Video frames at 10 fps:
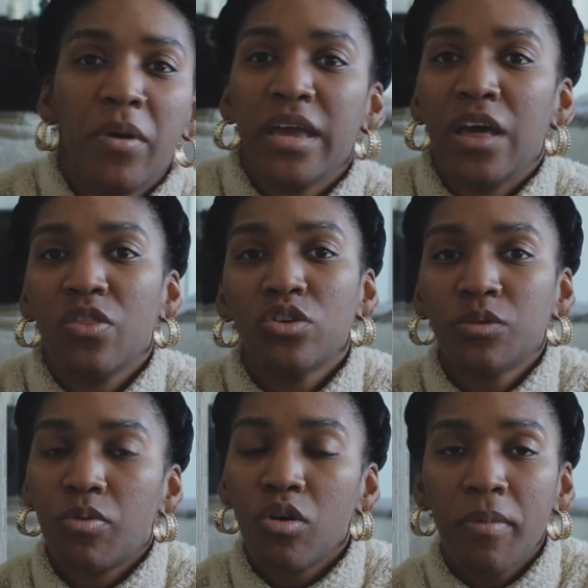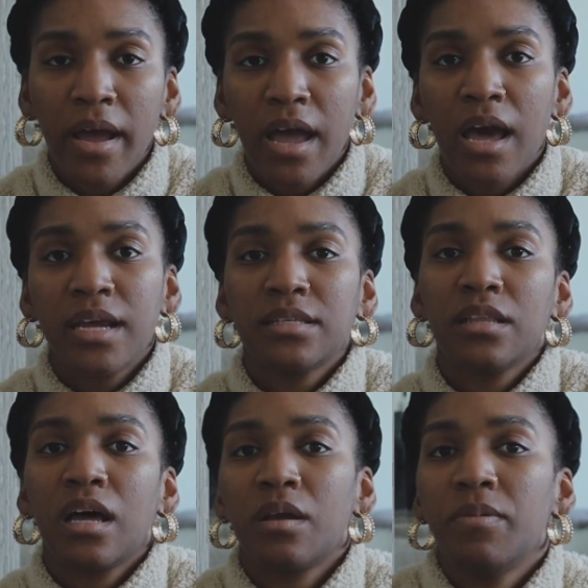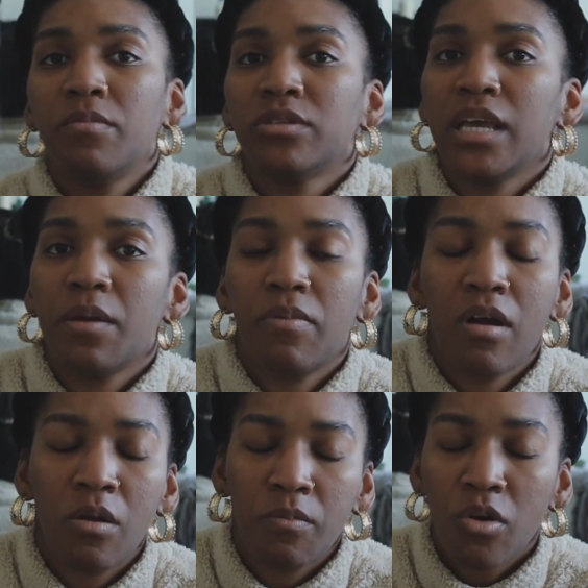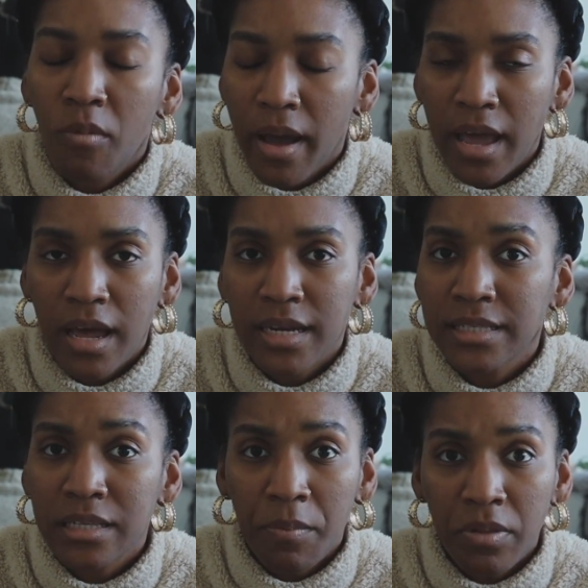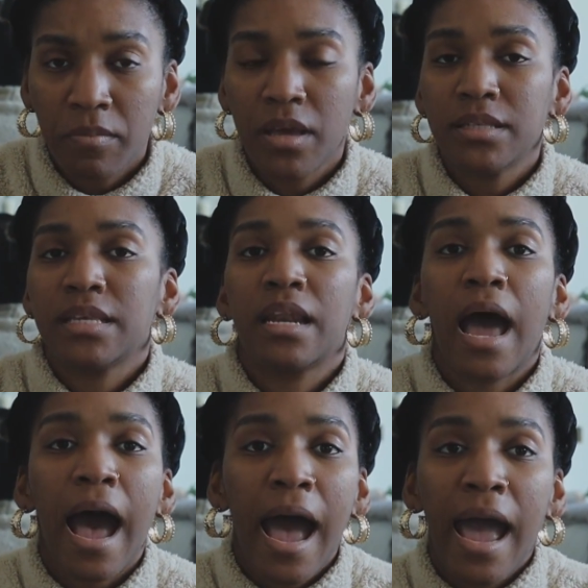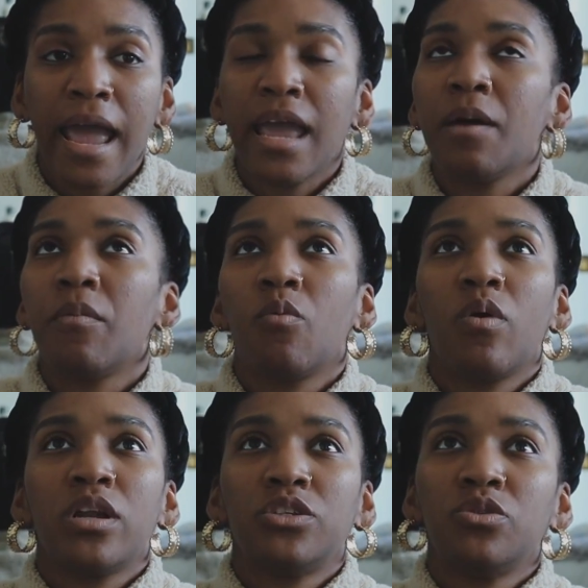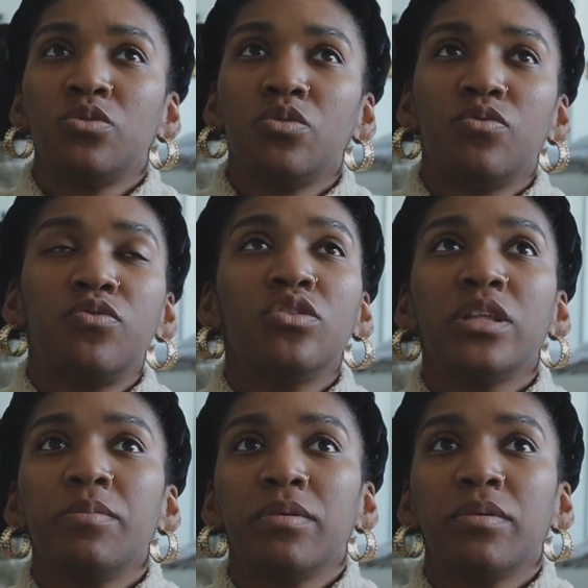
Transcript: But yeah, those probiotics, a lot of people take probiotic supplements, and I am one to fully